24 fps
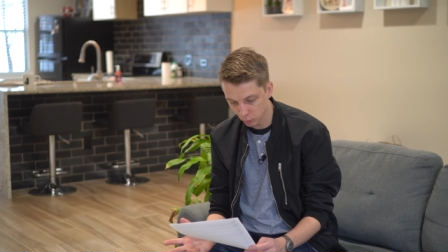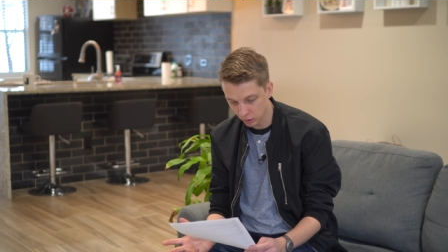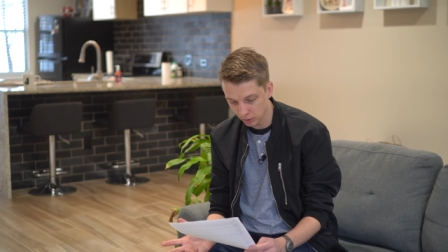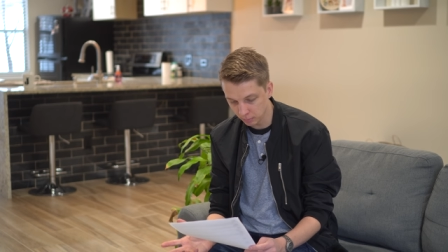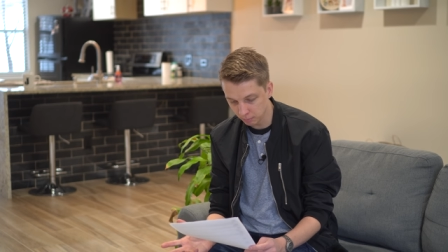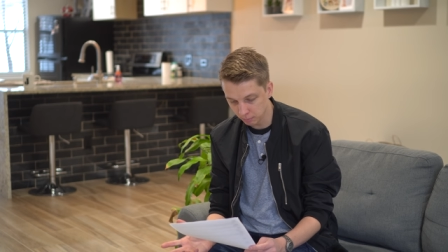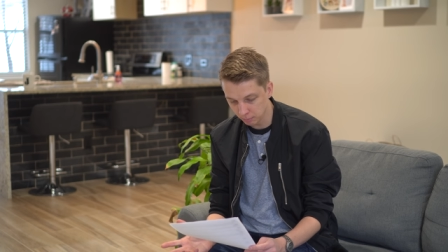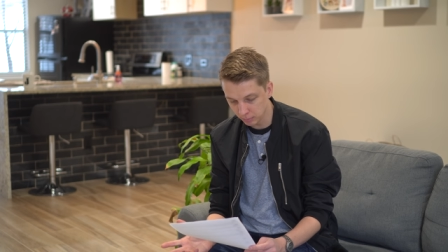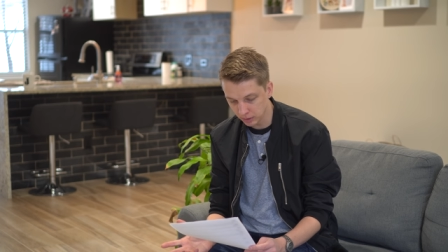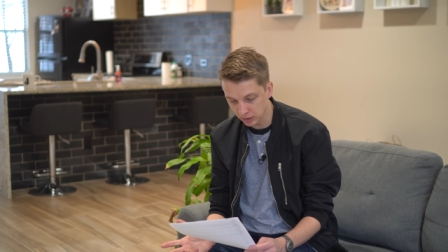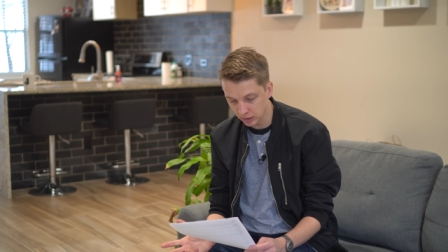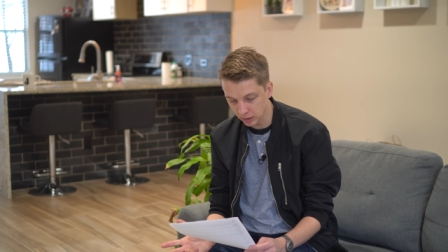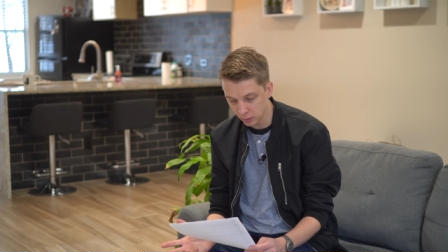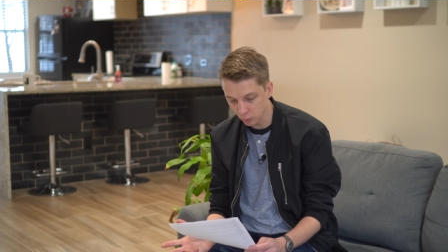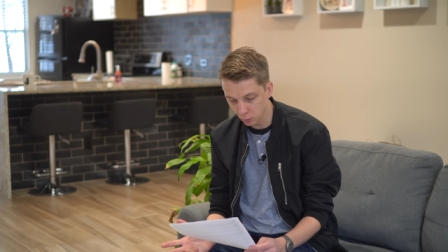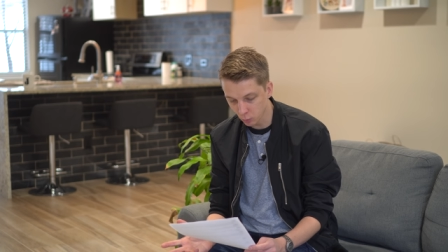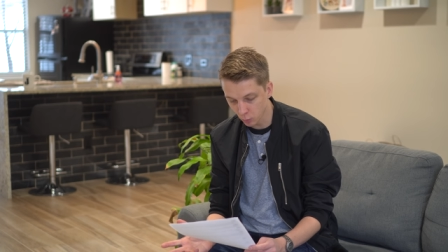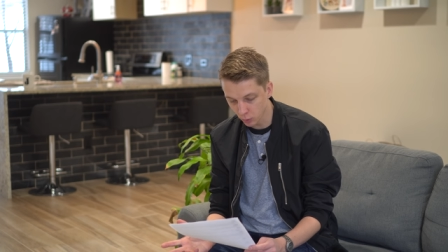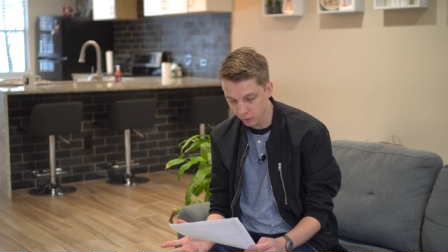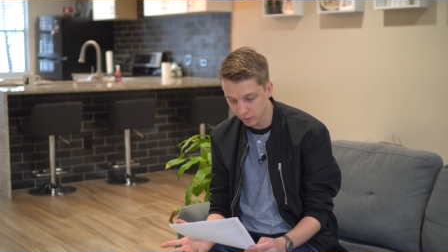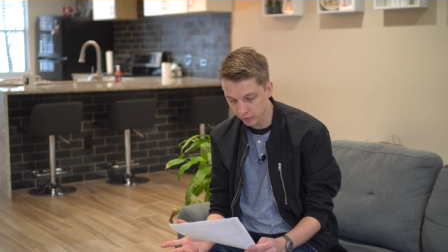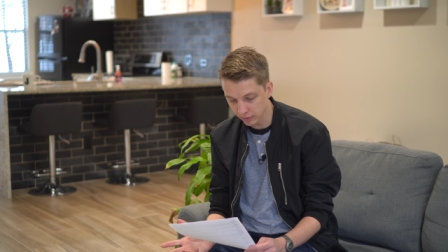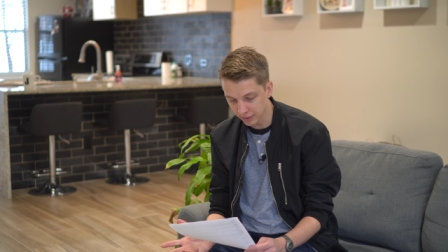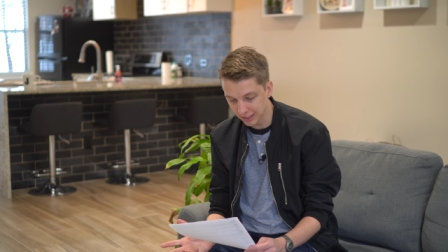would it be
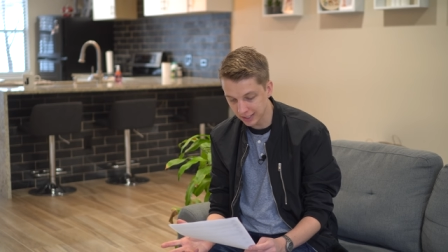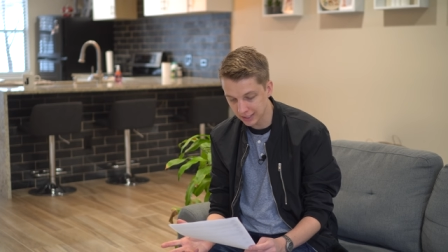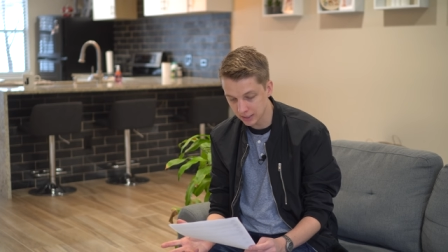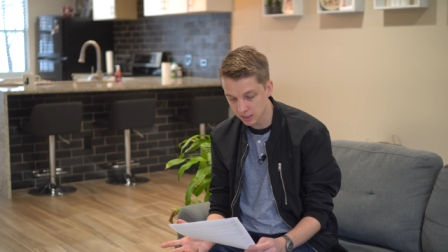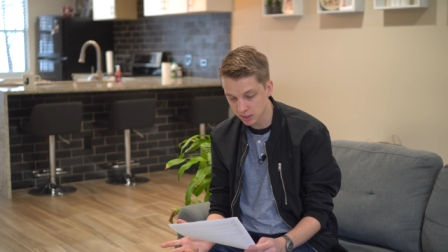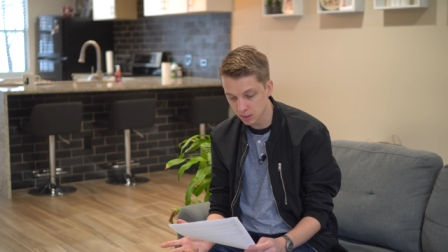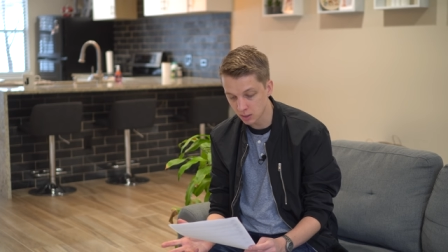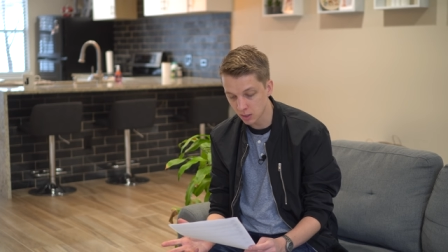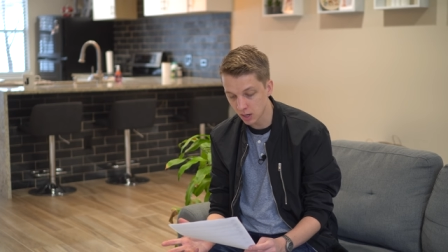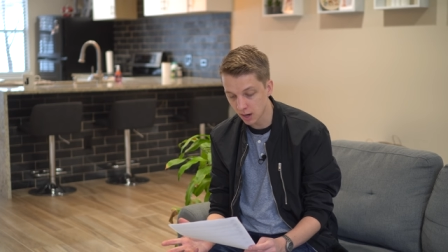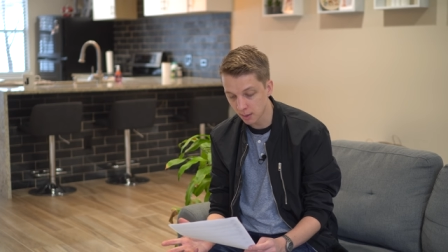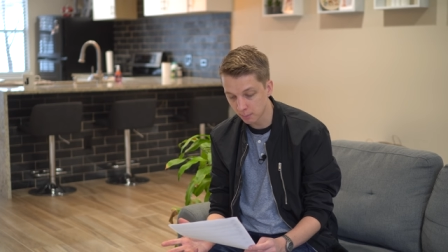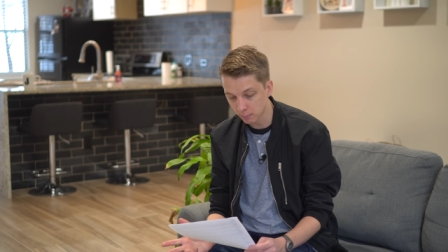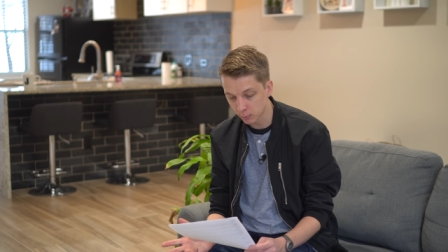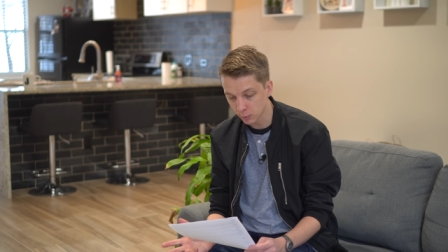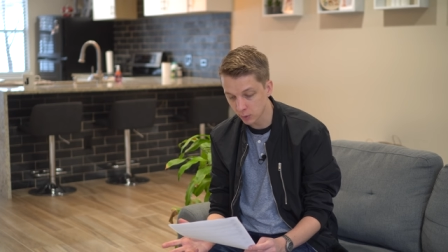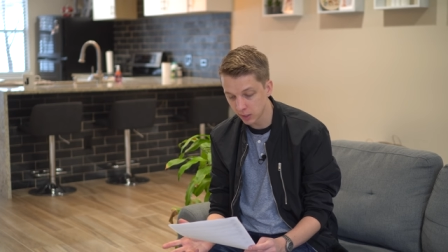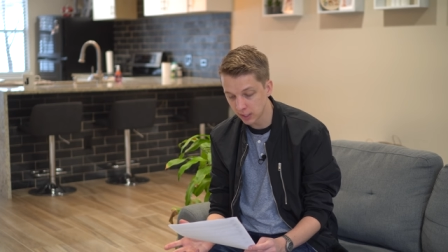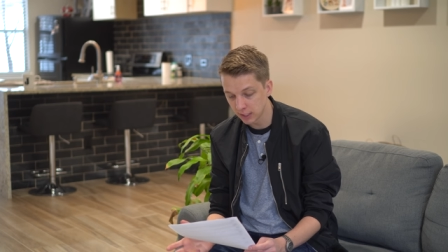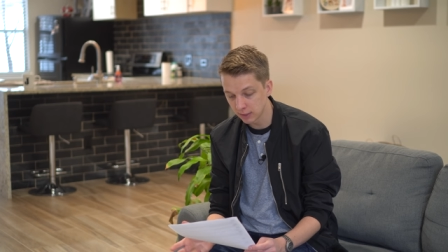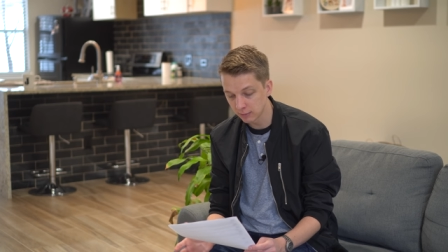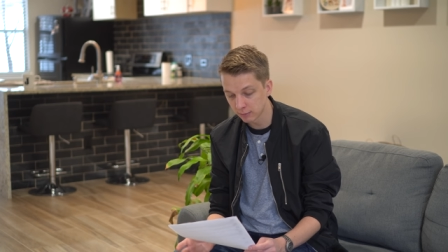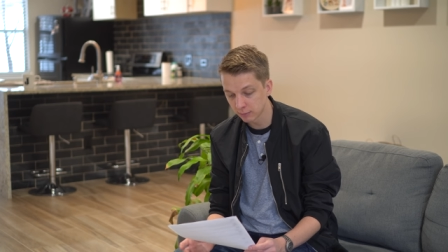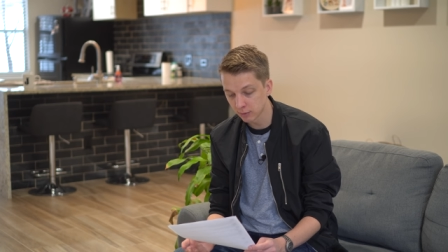worth it to
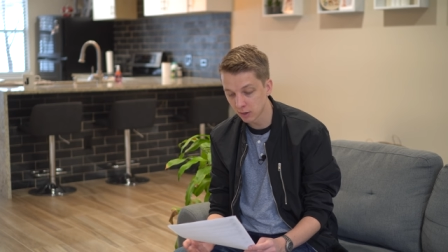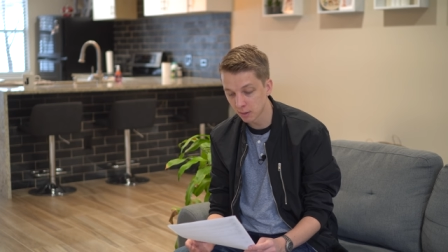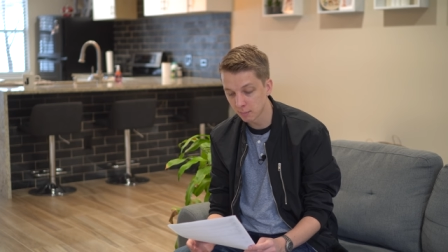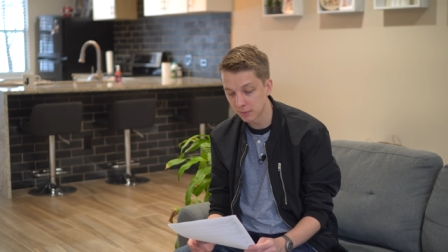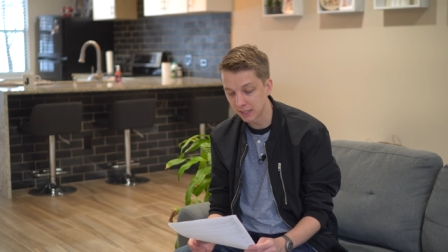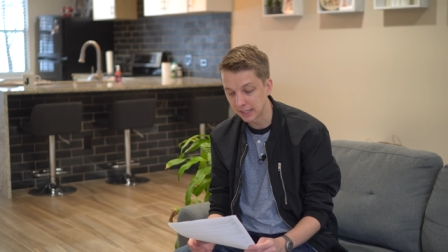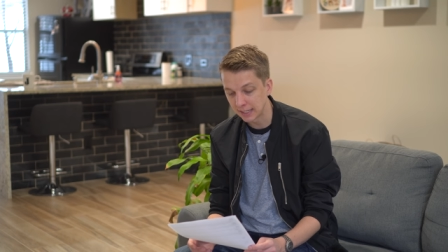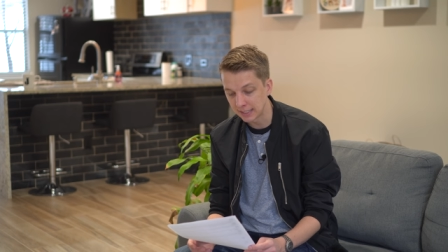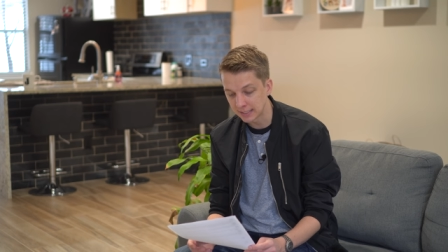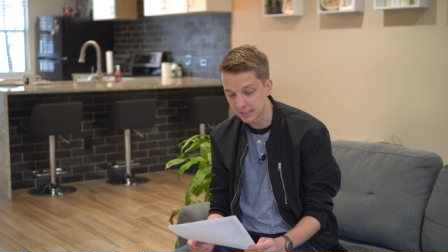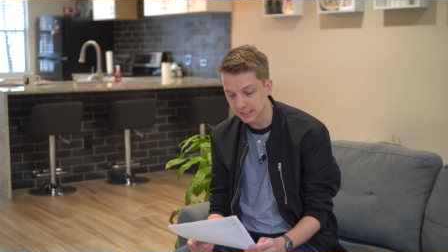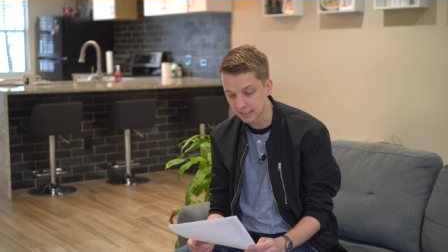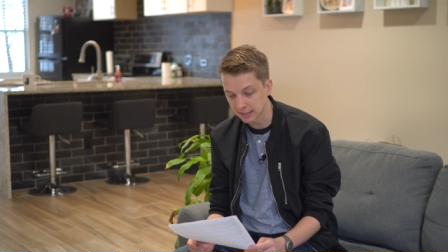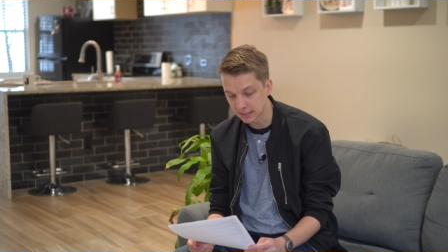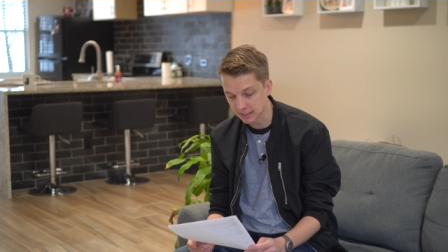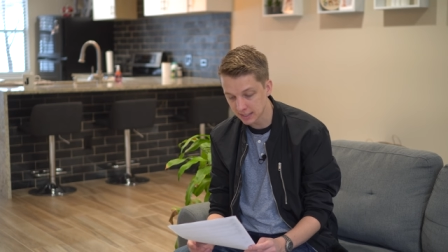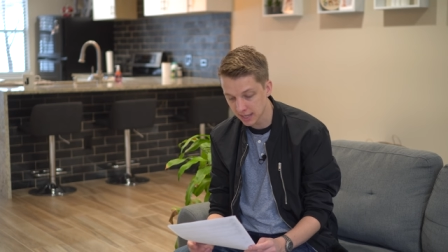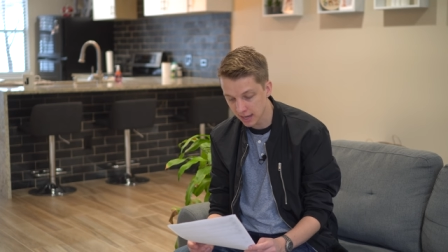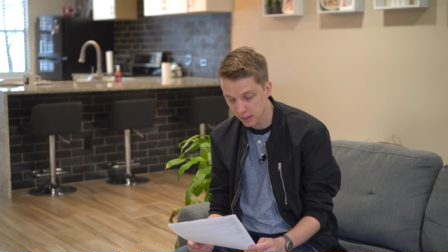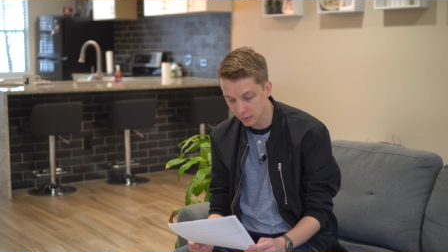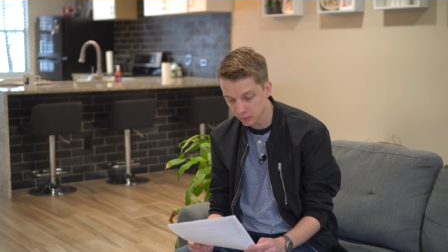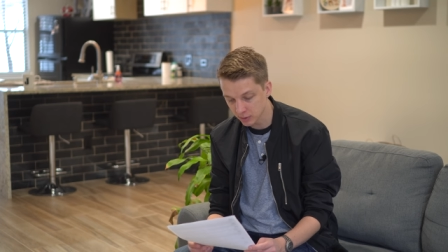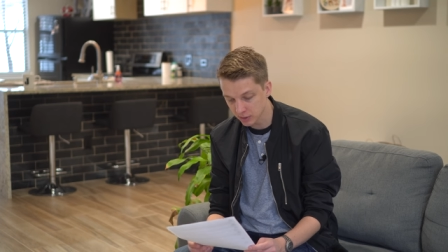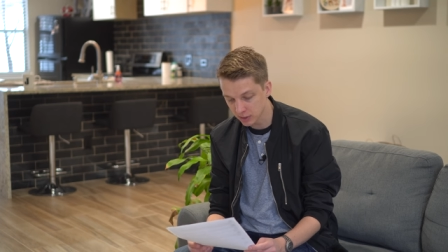upgrade from an
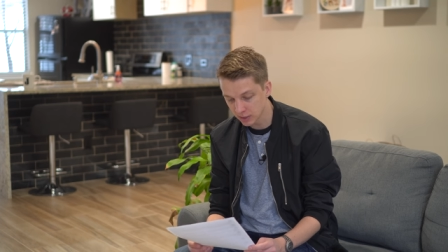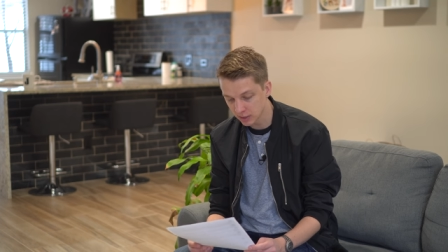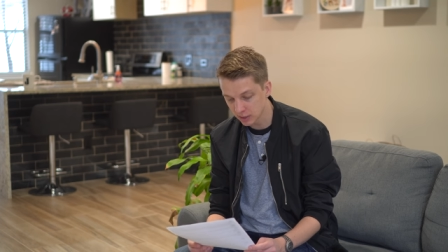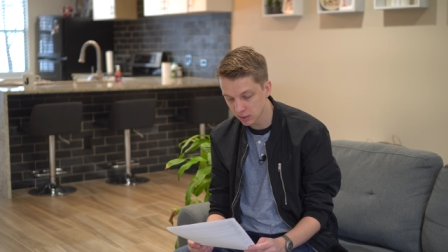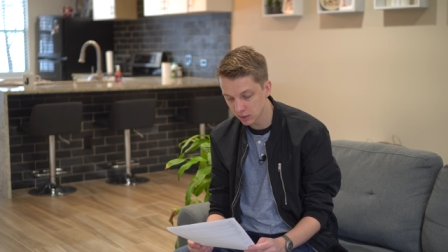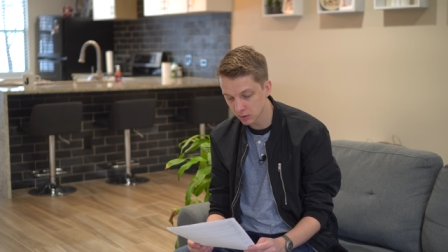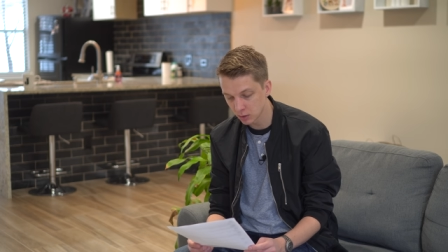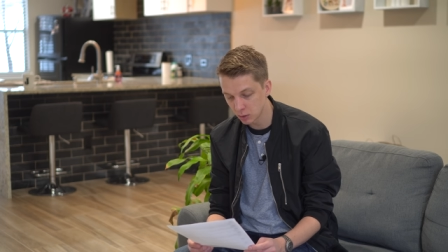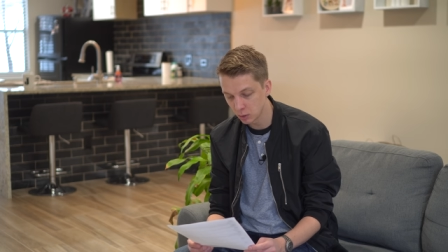A6000